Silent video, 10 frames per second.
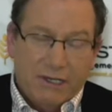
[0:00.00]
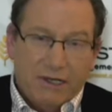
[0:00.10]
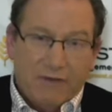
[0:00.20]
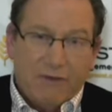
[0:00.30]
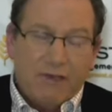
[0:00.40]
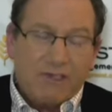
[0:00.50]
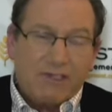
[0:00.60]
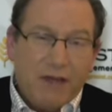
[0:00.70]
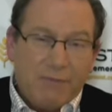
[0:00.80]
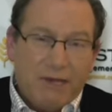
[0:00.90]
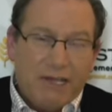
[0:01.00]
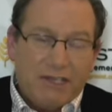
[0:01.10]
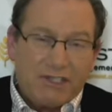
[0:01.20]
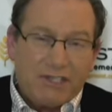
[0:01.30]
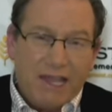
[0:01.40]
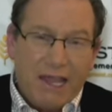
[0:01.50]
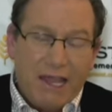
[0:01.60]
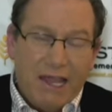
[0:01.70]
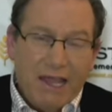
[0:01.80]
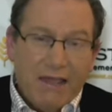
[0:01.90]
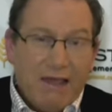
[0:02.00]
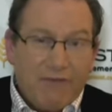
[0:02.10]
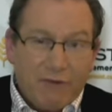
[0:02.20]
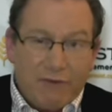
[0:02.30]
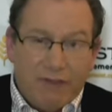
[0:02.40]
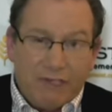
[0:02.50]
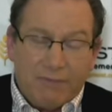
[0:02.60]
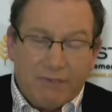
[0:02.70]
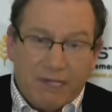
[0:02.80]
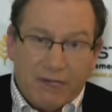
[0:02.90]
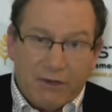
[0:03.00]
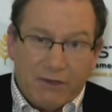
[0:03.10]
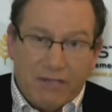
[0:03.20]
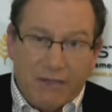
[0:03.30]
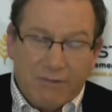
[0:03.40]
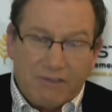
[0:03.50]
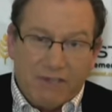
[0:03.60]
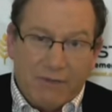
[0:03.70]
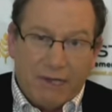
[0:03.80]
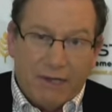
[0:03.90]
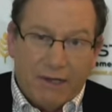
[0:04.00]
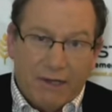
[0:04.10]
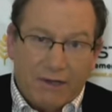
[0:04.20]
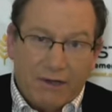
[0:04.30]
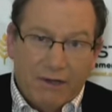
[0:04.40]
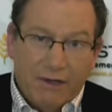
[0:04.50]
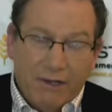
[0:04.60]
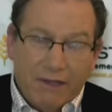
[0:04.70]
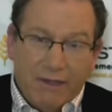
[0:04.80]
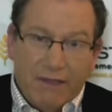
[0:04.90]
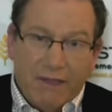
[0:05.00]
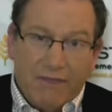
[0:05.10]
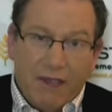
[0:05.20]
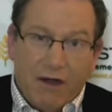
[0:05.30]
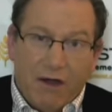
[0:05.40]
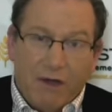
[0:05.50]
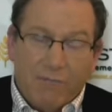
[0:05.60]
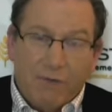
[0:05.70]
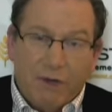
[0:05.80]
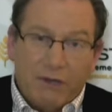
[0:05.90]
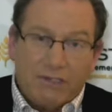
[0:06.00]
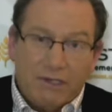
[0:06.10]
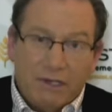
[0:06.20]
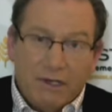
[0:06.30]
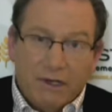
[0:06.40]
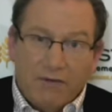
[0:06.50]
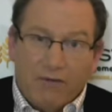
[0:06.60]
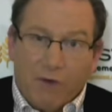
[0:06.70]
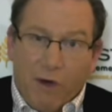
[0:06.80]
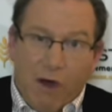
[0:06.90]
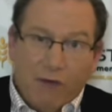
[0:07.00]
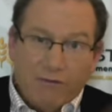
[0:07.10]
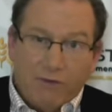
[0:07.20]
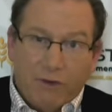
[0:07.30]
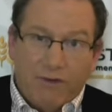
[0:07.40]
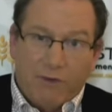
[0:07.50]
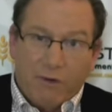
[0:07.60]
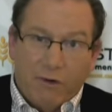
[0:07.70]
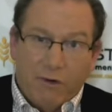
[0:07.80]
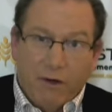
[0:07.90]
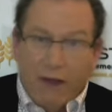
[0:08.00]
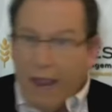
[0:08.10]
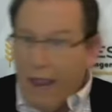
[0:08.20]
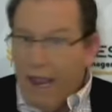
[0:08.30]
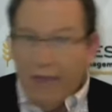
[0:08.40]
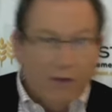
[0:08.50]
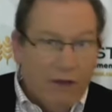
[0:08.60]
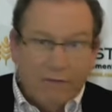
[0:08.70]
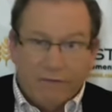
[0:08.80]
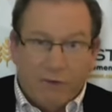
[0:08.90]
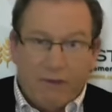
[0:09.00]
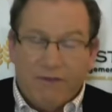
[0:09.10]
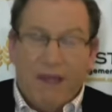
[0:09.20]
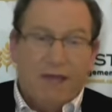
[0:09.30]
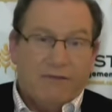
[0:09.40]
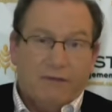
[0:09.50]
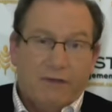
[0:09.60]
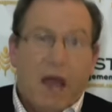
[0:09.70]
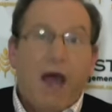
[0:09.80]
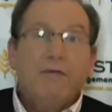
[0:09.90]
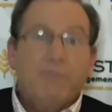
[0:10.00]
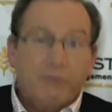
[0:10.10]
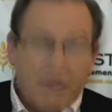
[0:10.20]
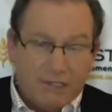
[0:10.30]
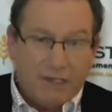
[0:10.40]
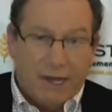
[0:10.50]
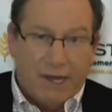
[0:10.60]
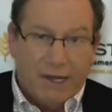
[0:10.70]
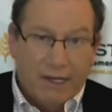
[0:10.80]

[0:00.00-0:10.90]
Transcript: For this company to say that for this particular type of semiconductor, that they are booked for all of 24 and all of 25, unprecedented.